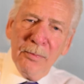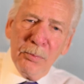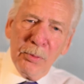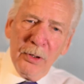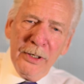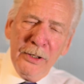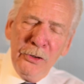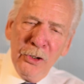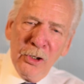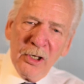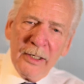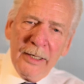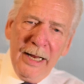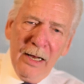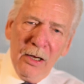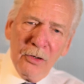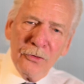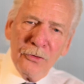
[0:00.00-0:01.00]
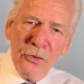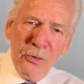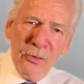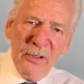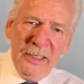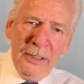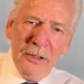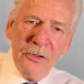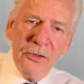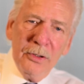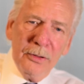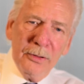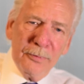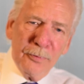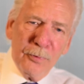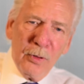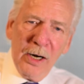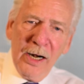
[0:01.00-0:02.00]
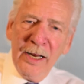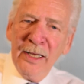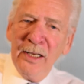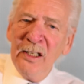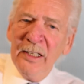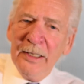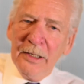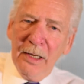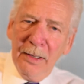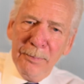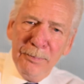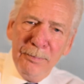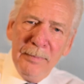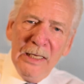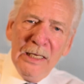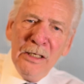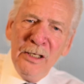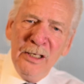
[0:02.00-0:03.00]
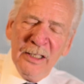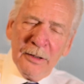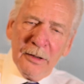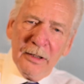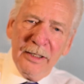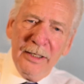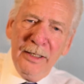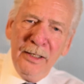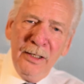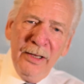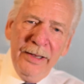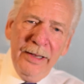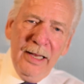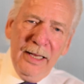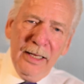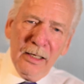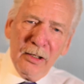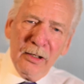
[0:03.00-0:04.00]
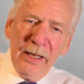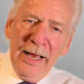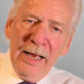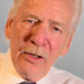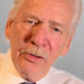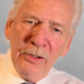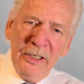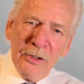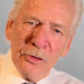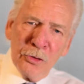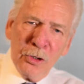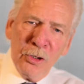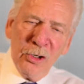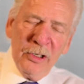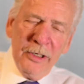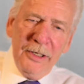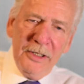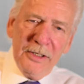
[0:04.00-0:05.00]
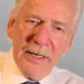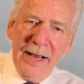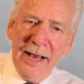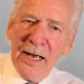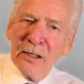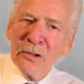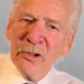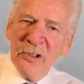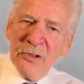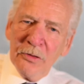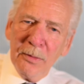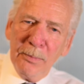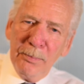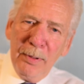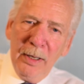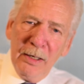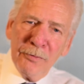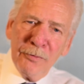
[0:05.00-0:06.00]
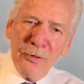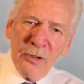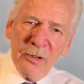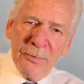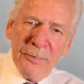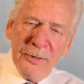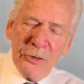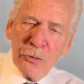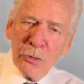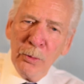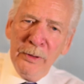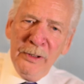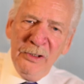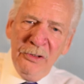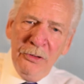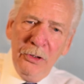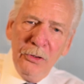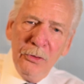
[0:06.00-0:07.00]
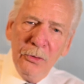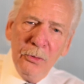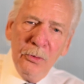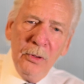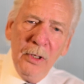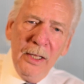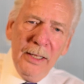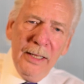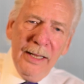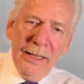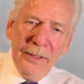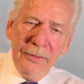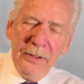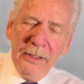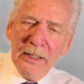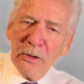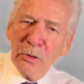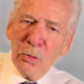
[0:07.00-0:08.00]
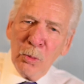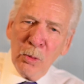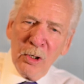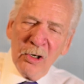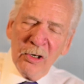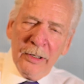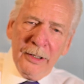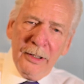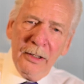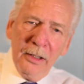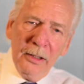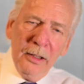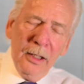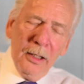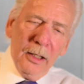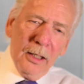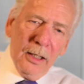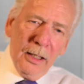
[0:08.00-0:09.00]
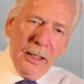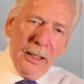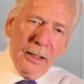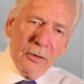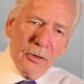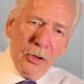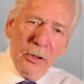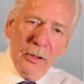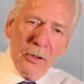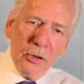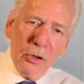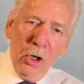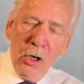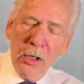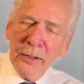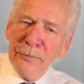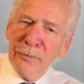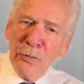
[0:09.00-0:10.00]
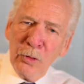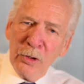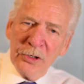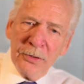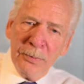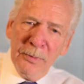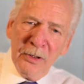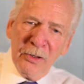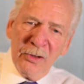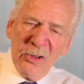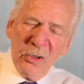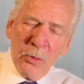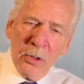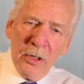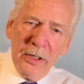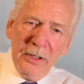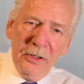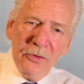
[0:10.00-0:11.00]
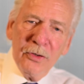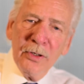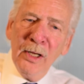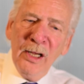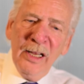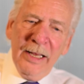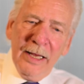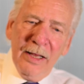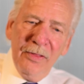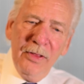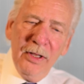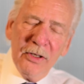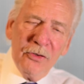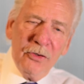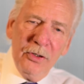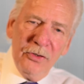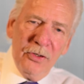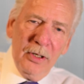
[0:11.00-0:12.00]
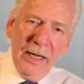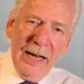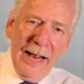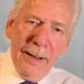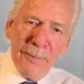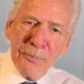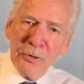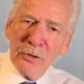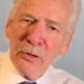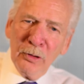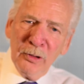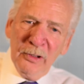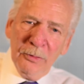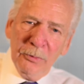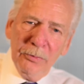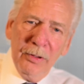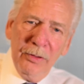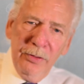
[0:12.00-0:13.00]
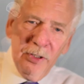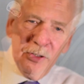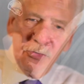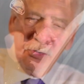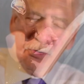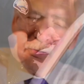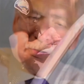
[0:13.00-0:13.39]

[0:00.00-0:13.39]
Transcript: bring your counsel into the fray immediately and allow the attorney to act as a buffer between you and the inquiring uh, law enforcement authorities. And this is an absolute. This